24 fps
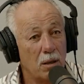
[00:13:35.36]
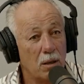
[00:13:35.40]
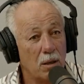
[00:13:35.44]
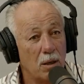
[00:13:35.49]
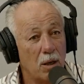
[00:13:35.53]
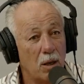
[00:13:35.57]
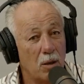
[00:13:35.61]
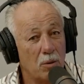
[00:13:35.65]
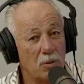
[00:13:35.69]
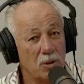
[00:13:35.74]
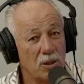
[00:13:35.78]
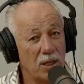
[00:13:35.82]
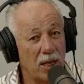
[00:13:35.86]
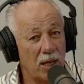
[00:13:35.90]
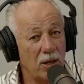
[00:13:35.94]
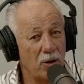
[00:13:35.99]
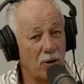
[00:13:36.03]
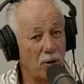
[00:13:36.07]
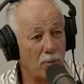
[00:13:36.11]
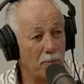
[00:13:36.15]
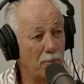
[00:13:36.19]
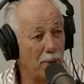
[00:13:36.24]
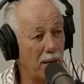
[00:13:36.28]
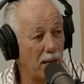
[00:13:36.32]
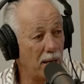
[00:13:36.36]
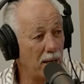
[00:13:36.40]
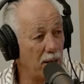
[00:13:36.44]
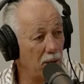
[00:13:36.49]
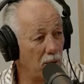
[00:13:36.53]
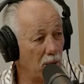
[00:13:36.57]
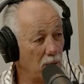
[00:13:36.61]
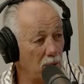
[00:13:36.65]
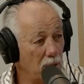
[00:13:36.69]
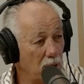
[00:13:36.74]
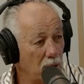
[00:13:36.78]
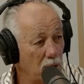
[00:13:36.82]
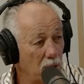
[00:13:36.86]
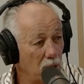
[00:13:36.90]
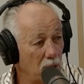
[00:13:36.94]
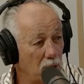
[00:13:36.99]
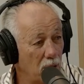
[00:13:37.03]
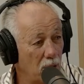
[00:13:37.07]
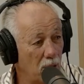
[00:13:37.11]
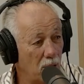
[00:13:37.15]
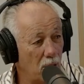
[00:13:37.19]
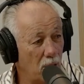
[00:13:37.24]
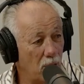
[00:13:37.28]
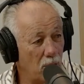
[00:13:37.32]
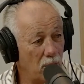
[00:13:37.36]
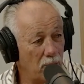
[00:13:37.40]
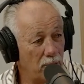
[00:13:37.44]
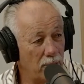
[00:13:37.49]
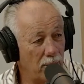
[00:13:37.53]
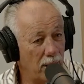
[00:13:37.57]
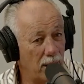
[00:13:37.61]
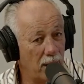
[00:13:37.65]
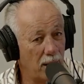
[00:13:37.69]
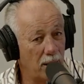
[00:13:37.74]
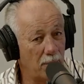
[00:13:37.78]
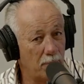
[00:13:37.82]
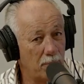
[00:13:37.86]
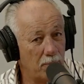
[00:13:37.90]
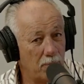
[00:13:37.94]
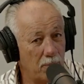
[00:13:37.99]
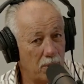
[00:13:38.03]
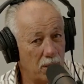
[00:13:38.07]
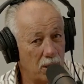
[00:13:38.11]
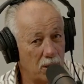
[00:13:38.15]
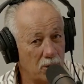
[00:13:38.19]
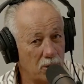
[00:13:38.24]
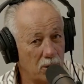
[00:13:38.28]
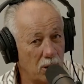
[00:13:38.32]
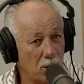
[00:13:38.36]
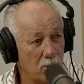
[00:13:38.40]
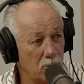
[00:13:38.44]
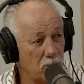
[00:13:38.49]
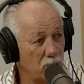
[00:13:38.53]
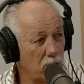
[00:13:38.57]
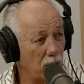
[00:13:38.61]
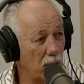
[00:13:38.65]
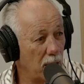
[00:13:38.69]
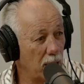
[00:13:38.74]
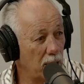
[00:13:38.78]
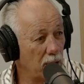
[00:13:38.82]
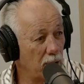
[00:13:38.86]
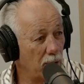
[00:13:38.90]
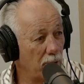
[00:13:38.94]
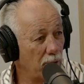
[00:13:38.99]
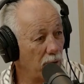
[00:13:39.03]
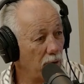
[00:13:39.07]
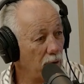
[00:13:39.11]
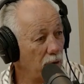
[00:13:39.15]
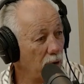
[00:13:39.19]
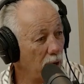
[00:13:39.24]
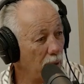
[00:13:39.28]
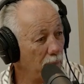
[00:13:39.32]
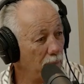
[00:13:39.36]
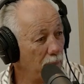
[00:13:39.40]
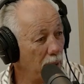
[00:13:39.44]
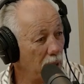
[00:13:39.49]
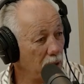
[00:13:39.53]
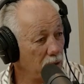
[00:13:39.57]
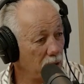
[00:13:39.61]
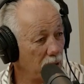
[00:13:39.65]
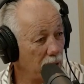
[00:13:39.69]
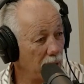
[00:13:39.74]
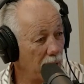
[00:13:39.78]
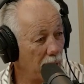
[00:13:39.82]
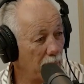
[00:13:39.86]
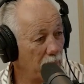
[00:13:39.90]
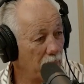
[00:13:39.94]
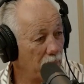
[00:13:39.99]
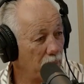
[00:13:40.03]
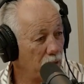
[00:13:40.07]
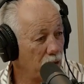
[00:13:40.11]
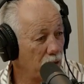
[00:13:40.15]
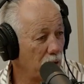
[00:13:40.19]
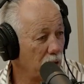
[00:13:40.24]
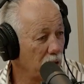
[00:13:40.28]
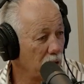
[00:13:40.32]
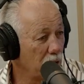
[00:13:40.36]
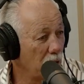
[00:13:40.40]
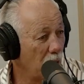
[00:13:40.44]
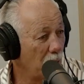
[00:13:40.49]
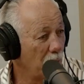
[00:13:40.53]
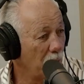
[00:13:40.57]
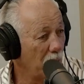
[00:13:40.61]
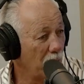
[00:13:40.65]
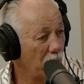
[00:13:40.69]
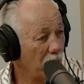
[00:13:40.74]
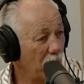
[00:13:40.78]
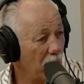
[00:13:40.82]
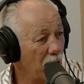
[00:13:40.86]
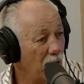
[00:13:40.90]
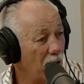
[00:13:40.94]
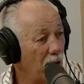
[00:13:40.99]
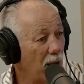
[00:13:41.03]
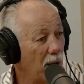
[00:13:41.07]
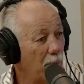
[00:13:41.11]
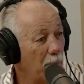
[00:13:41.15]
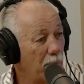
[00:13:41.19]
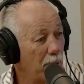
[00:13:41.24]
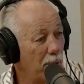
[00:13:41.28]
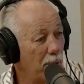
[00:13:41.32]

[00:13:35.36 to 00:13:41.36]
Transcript: was out on bail on assault charge of bashing up Commonwealth